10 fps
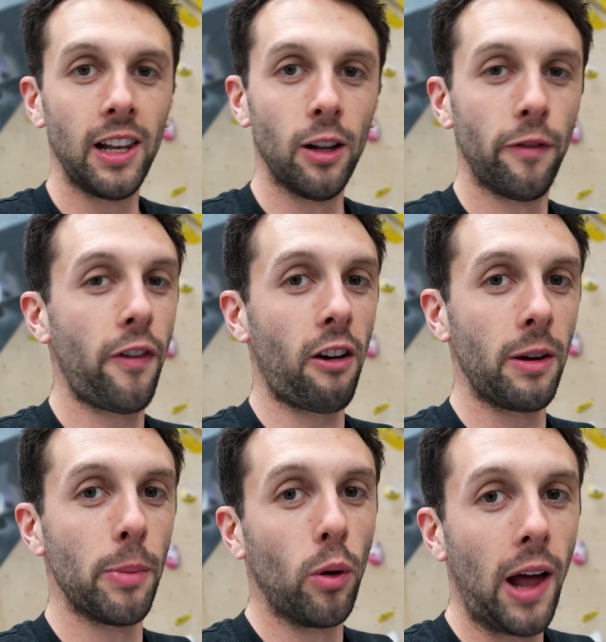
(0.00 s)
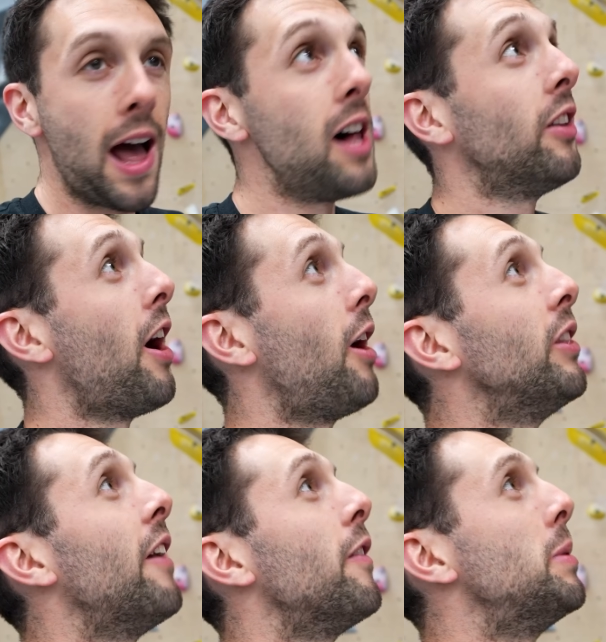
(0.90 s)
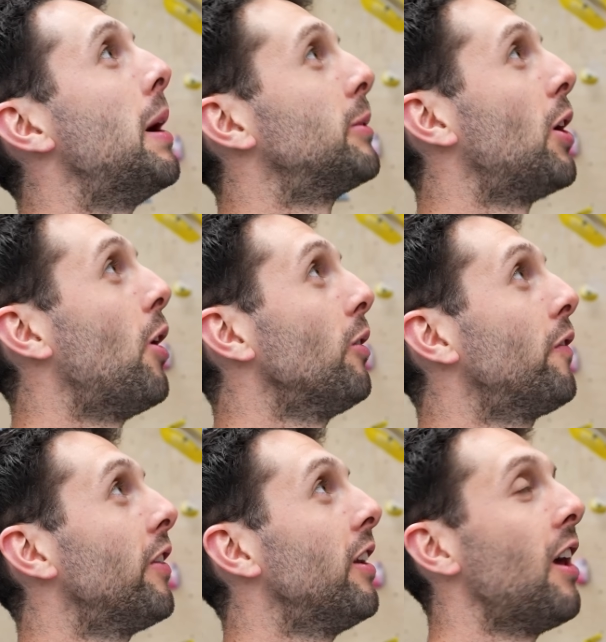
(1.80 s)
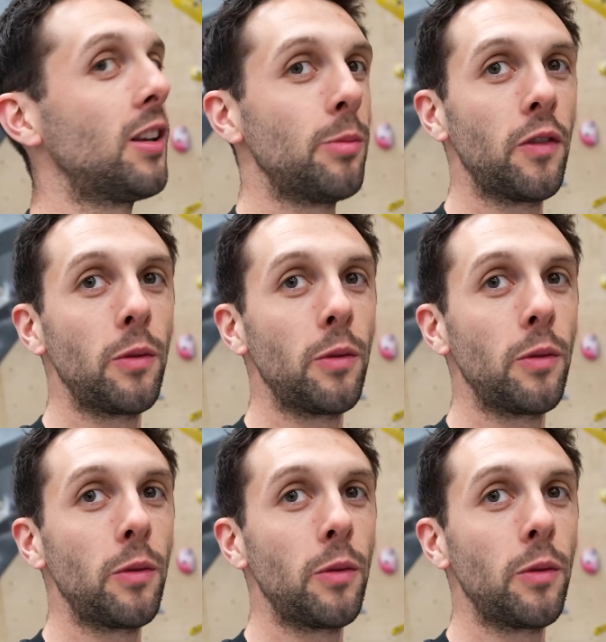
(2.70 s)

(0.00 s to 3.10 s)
little fiery ball of hell that I'll never be able to hold for the last move,